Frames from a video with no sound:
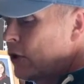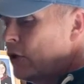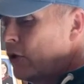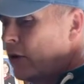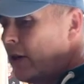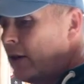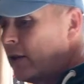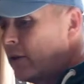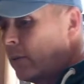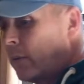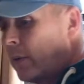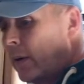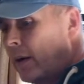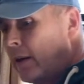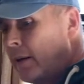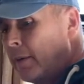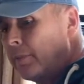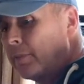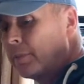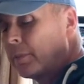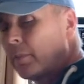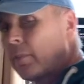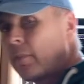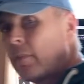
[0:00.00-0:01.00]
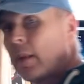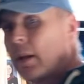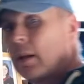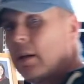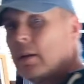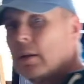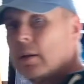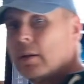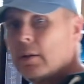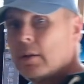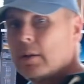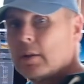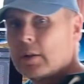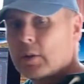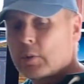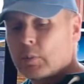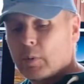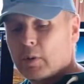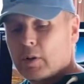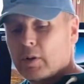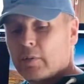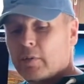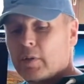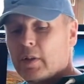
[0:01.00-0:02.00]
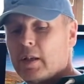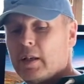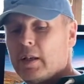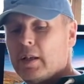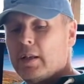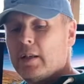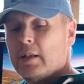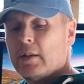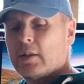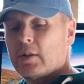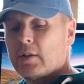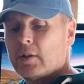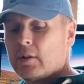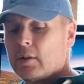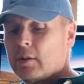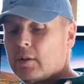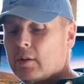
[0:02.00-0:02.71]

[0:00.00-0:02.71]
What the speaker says: straight away is one of these